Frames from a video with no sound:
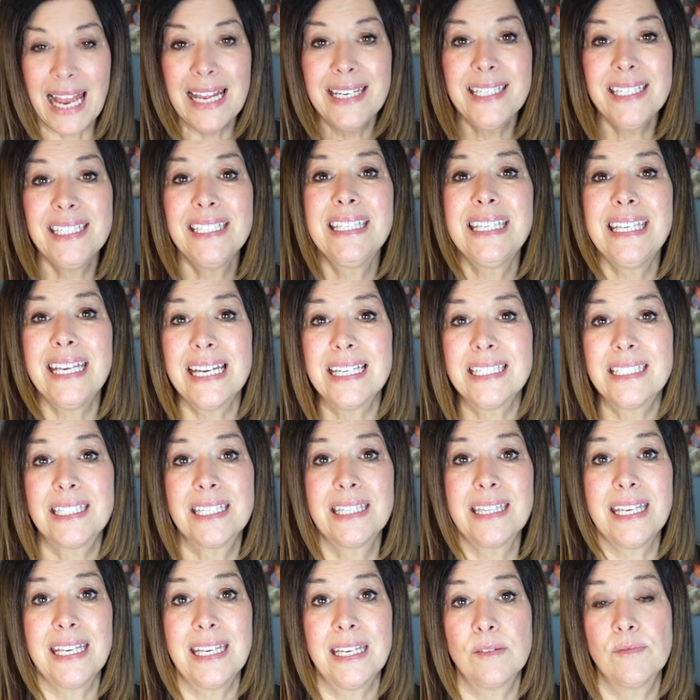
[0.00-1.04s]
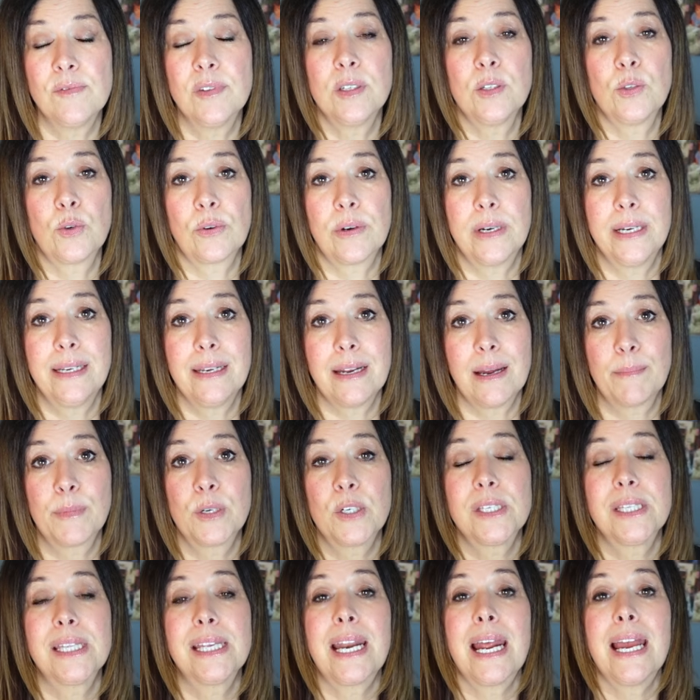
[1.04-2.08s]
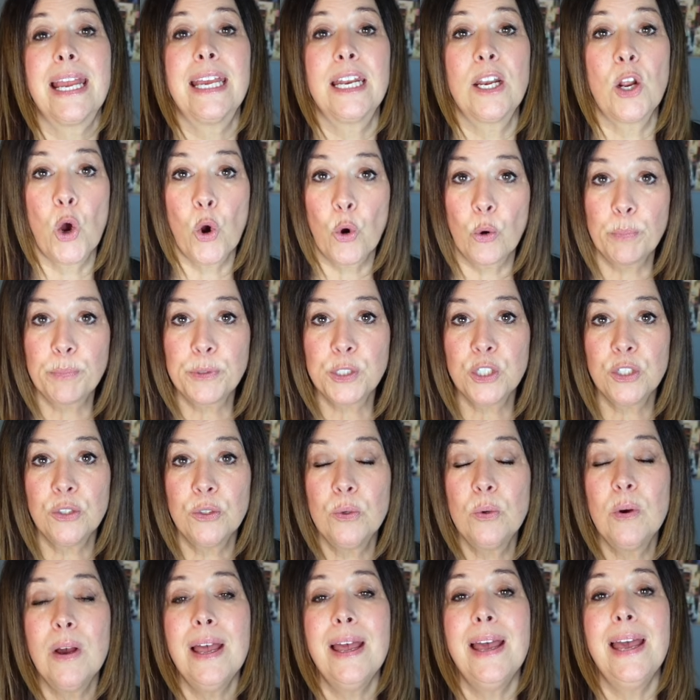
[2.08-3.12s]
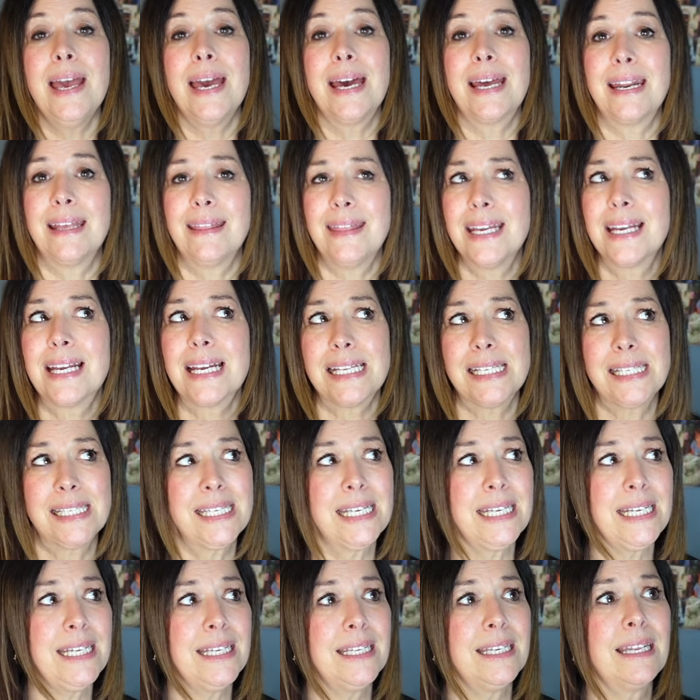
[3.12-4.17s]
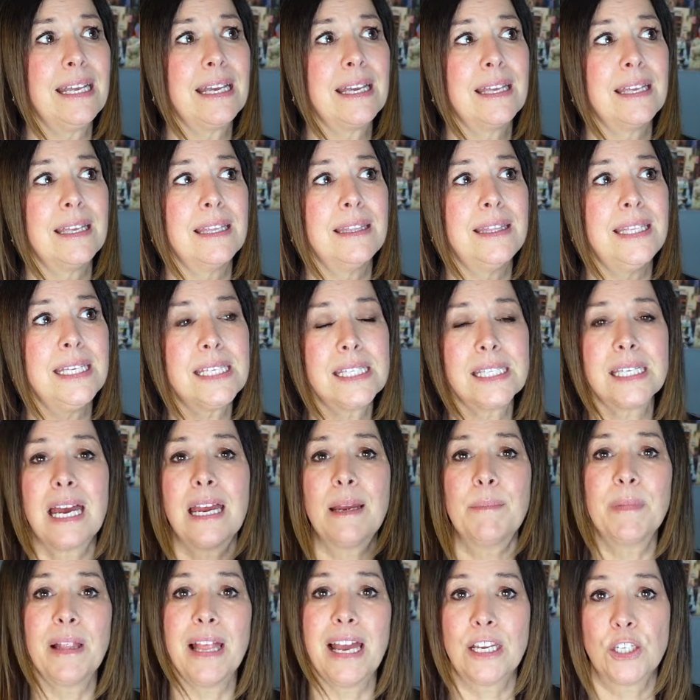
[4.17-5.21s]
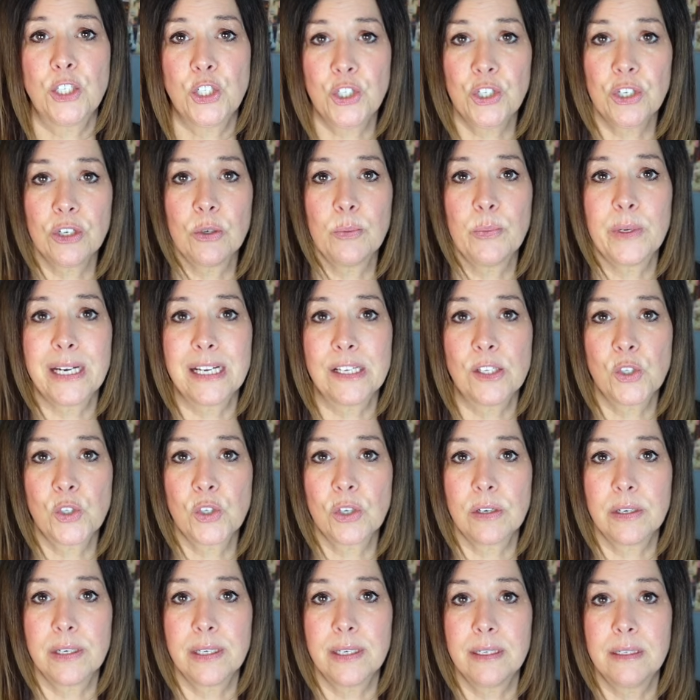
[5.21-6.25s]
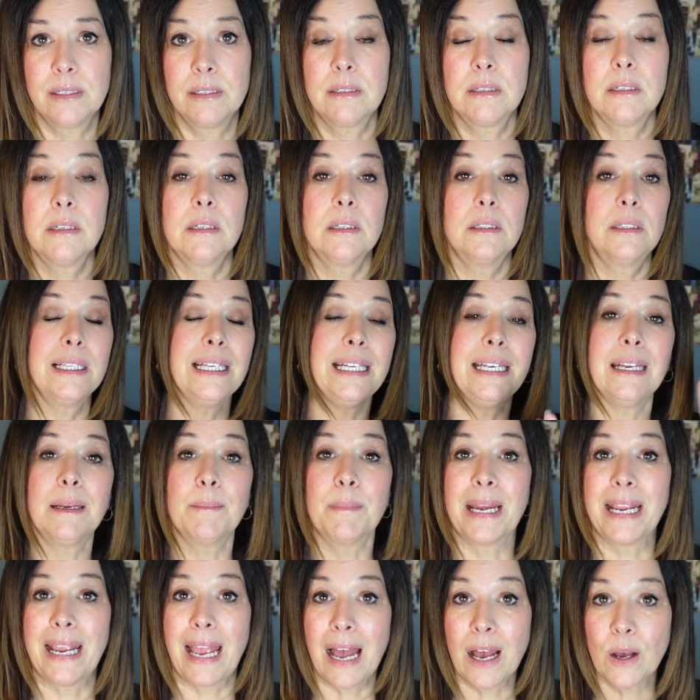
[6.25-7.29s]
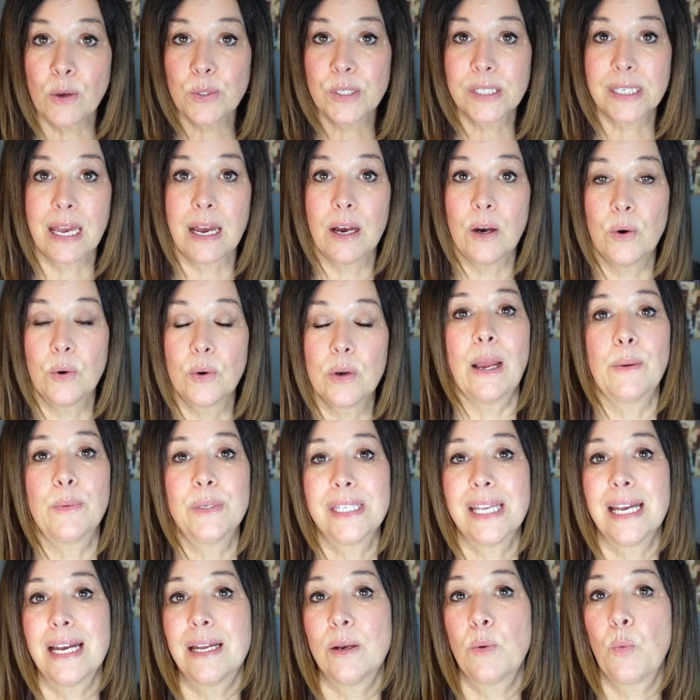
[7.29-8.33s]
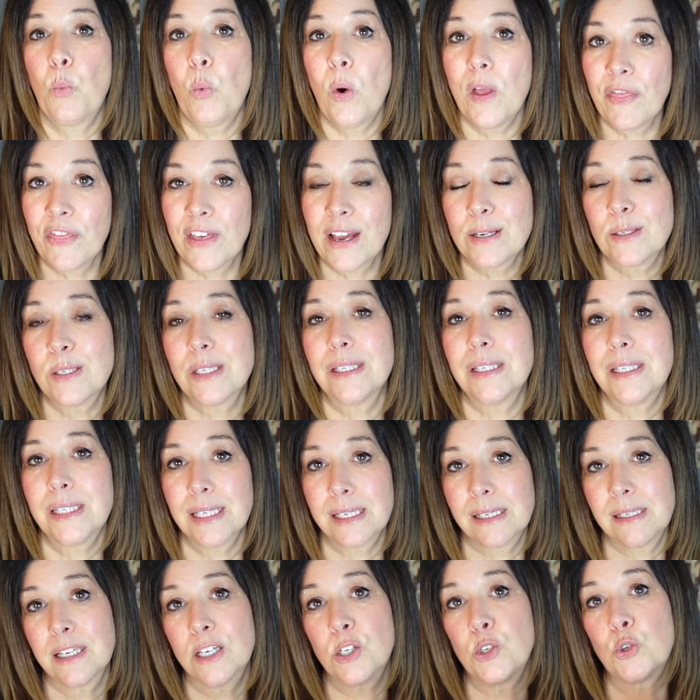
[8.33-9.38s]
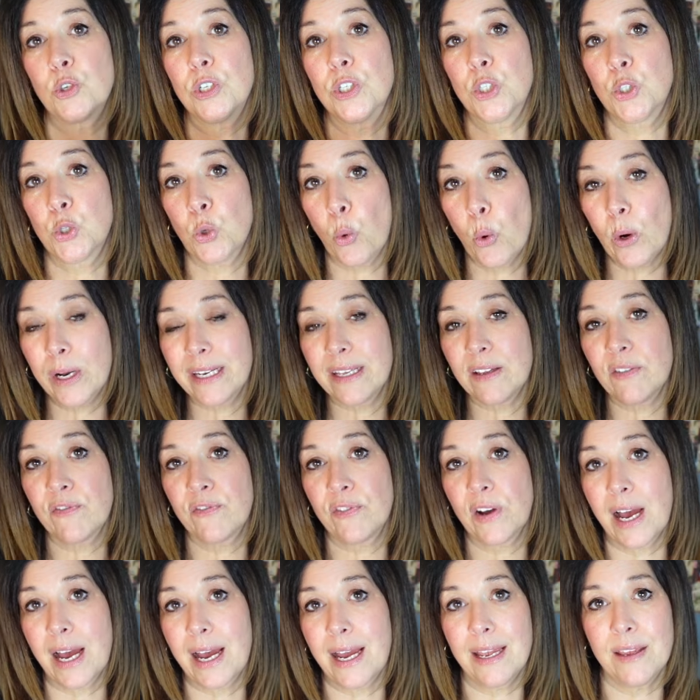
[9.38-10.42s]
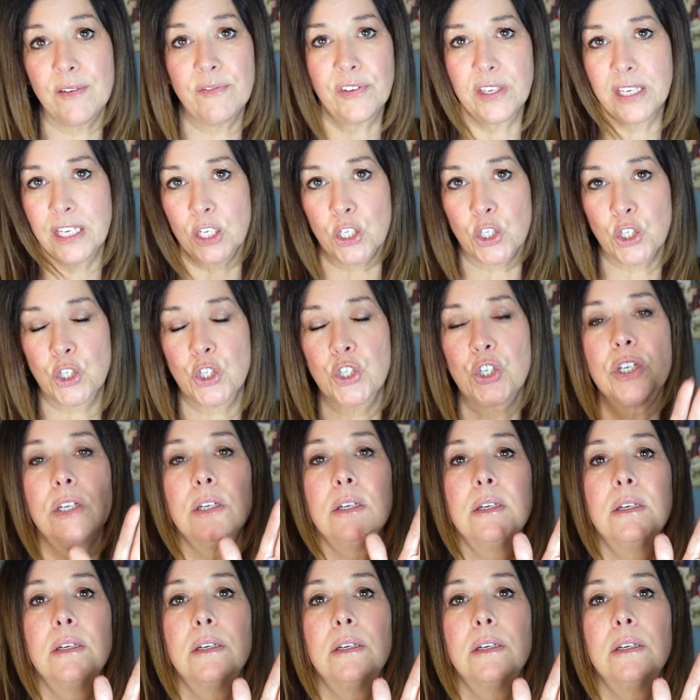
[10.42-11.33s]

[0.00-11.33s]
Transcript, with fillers: I didn't get to the inventory numbers that I had hoped to, and I think I stated this time last year when I started cleaning my house out, I was at 1,625 ish